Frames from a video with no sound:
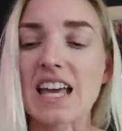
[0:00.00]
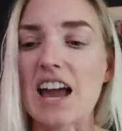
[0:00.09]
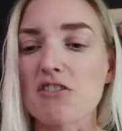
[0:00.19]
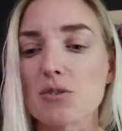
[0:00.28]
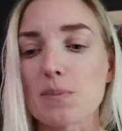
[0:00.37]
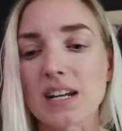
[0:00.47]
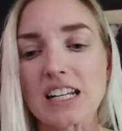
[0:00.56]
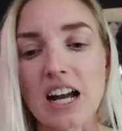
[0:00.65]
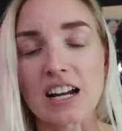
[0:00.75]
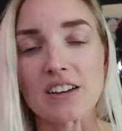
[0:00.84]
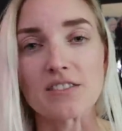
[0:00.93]
that everybody
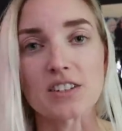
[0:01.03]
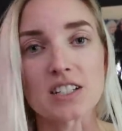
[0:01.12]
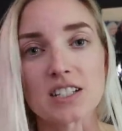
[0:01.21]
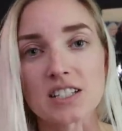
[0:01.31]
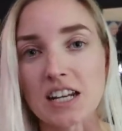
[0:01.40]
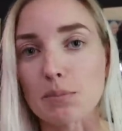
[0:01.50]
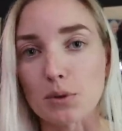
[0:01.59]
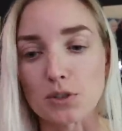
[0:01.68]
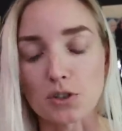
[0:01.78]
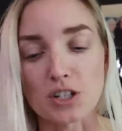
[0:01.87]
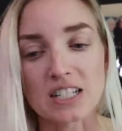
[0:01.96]
kind of
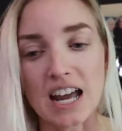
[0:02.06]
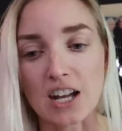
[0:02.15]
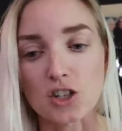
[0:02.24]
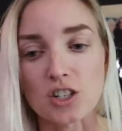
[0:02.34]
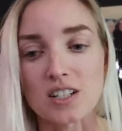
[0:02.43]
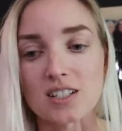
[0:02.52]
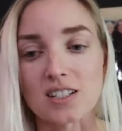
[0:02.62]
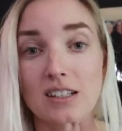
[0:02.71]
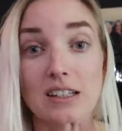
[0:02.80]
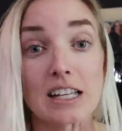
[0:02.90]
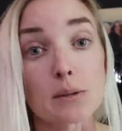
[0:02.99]
staples or attaches
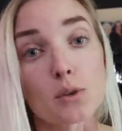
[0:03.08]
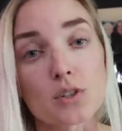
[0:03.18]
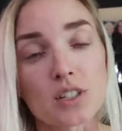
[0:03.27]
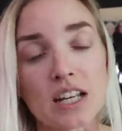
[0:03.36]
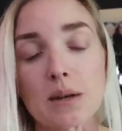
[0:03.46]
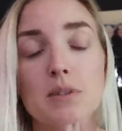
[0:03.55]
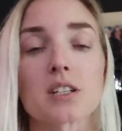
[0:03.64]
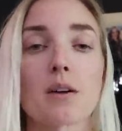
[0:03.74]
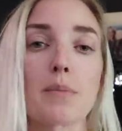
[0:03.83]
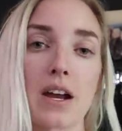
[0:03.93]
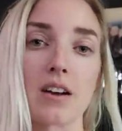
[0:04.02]
and labels
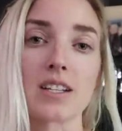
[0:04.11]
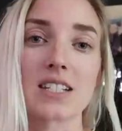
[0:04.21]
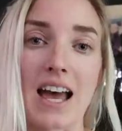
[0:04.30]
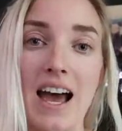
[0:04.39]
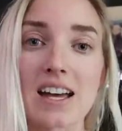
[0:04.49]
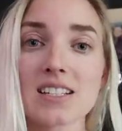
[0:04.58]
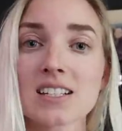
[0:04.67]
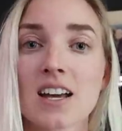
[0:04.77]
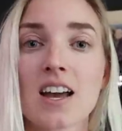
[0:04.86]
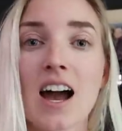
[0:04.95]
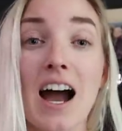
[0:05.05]
Amazon parrots as,
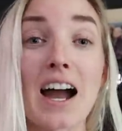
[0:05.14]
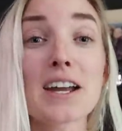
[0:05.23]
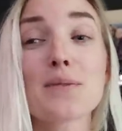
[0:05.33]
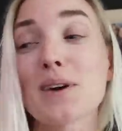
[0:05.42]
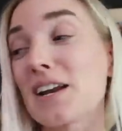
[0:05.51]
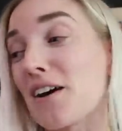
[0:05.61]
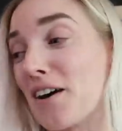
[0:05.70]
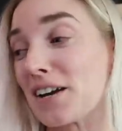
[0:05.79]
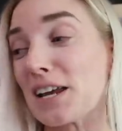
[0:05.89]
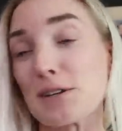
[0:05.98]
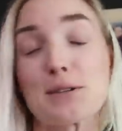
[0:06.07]
I went
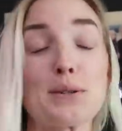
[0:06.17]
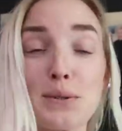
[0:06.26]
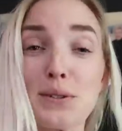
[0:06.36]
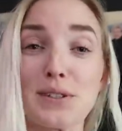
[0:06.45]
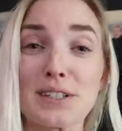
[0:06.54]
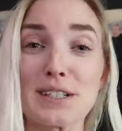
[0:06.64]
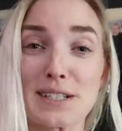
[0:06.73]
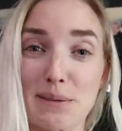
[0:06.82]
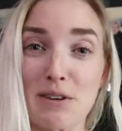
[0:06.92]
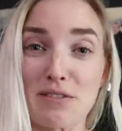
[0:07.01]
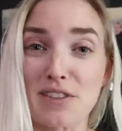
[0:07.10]
on and Googled
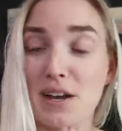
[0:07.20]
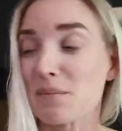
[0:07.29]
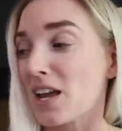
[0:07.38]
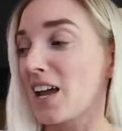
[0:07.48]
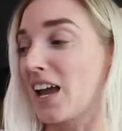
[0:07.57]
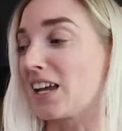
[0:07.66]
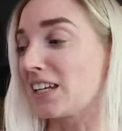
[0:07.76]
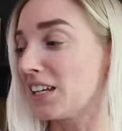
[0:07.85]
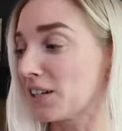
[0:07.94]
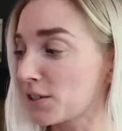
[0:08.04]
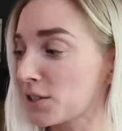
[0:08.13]
some of them. And
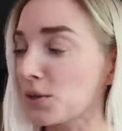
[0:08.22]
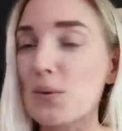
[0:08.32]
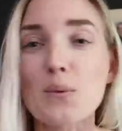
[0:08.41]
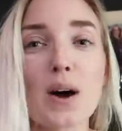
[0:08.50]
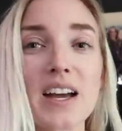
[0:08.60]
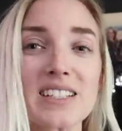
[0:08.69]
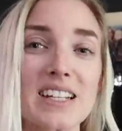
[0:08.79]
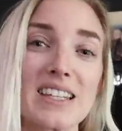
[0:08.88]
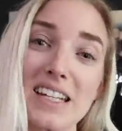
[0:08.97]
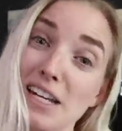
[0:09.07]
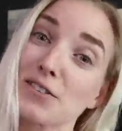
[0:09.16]
here's what
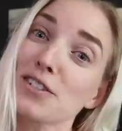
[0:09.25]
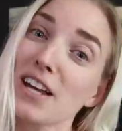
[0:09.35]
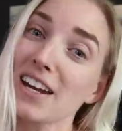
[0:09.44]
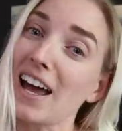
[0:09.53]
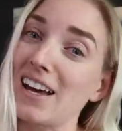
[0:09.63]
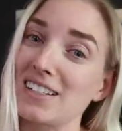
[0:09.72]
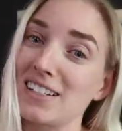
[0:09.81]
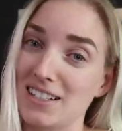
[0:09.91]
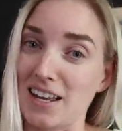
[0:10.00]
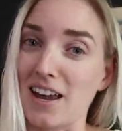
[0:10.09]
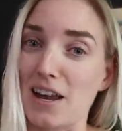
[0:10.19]
the internet had to
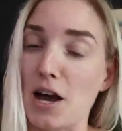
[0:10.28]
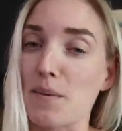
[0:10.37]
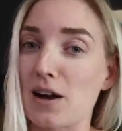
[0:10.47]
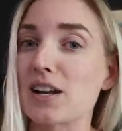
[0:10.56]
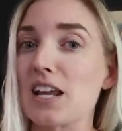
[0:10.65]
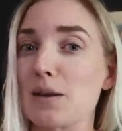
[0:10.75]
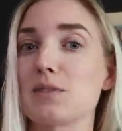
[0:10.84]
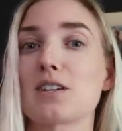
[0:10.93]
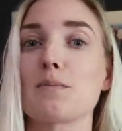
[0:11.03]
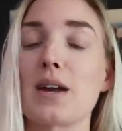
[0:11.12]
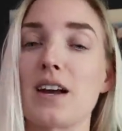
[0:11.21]
say about
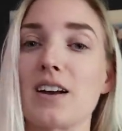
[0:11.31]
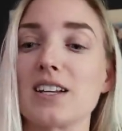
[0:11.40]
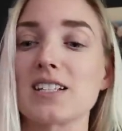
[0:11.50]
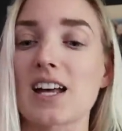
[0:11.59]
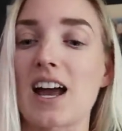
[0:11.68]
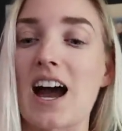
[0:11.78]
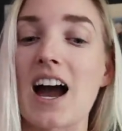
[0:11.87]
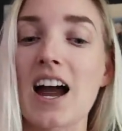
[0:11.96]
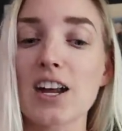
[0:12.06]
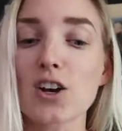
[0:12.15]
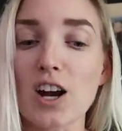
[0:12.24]
Amazon parrots.
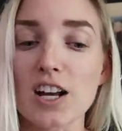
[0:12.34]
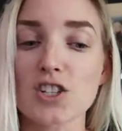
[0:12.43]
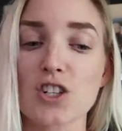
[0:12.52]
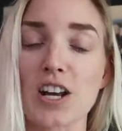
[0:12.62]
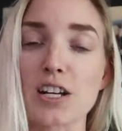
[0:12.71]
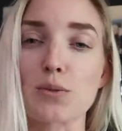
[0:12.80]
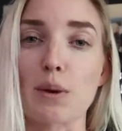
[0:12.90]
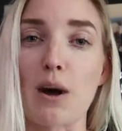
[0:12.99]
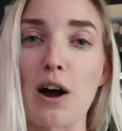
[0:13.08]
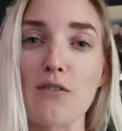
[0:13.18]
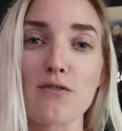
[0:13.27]
I cross-checked with
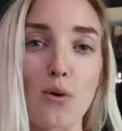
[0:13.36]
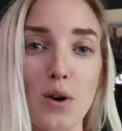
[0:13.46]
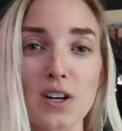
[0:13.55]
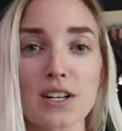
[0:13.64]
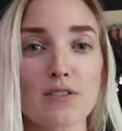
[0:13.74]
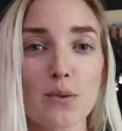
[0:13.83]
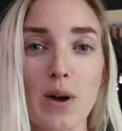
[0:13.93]
about 4 different